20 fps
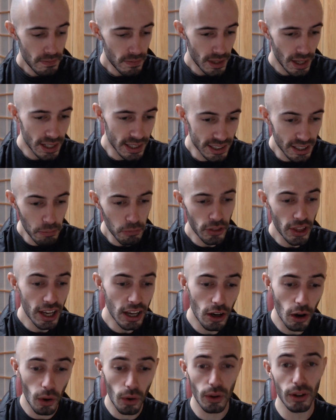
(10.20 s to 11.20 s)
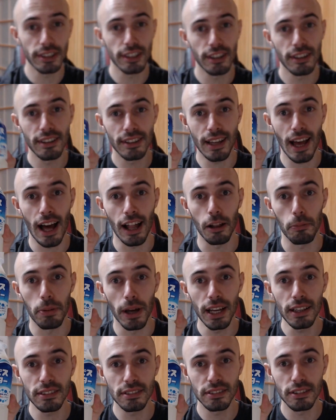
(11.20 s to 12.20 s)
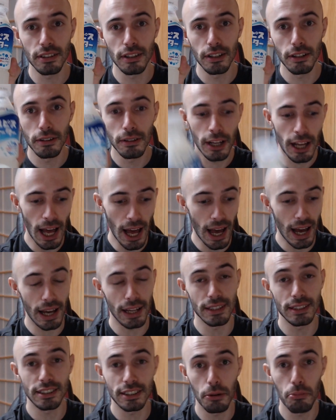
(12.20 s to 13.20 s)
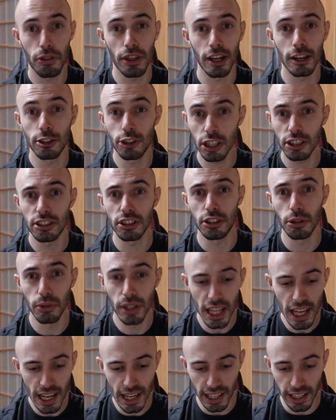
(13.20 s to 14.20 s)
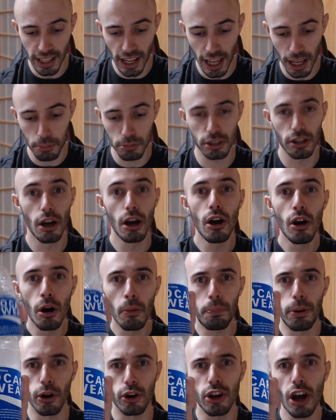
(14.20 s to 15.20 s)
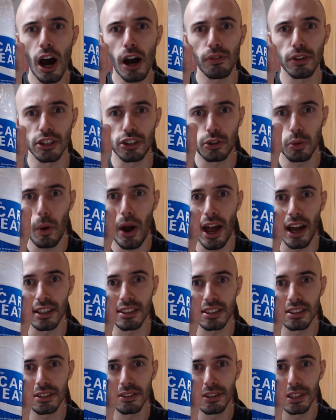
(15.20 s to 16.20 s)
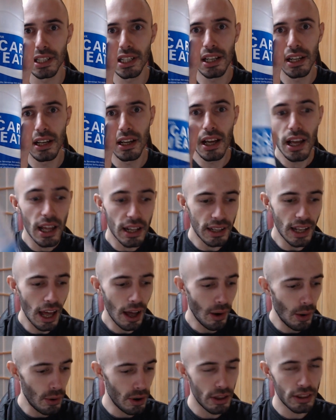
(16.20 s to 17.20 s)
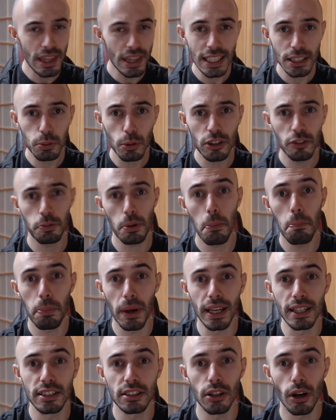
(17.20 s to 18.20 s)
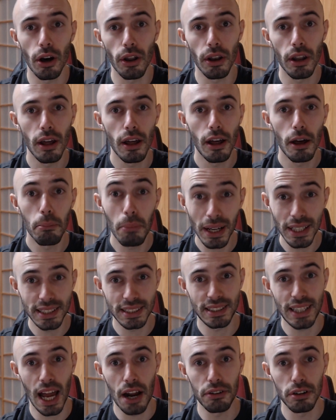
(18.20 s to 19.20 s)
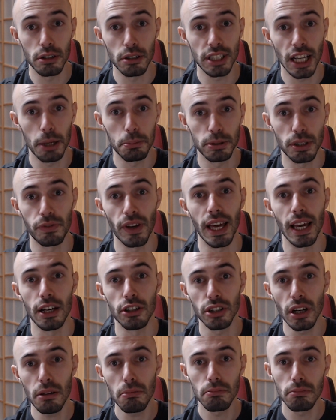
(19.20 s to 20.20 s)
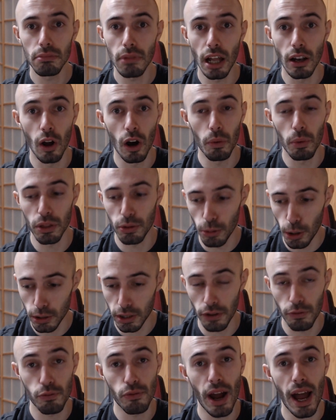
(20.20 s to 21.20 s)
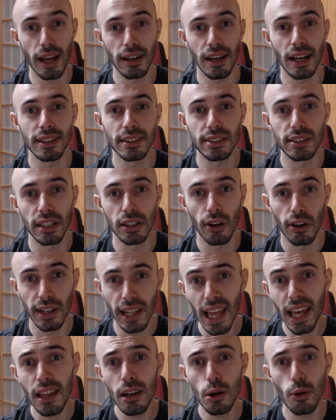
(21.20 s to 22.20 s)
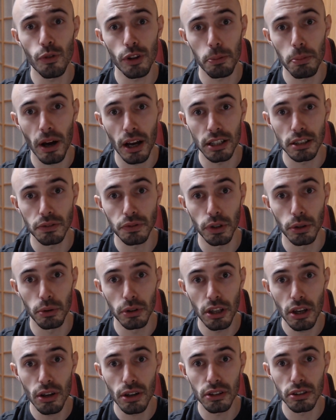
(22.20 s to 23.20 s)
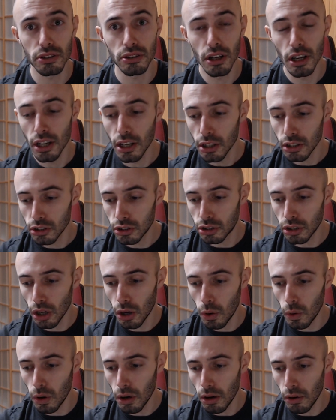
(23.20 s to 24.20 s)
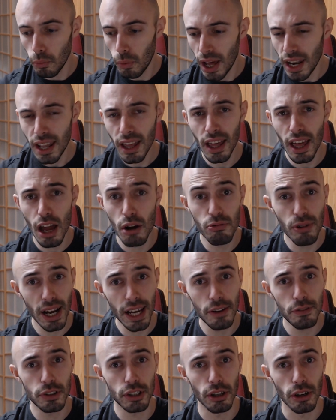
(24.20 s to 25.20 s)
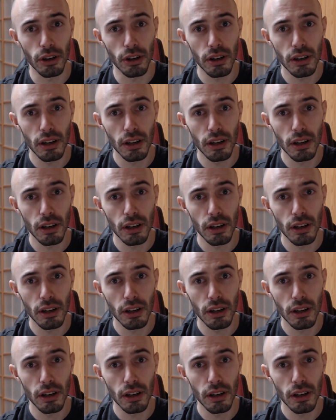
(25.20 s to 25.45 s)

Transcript: something called Calpis, and something just as uniquely named Pocari Sweat. Now, this would have been based on my stereotypes of Asia, along with what I've read and seen online over the past few years. So, when I arrived here,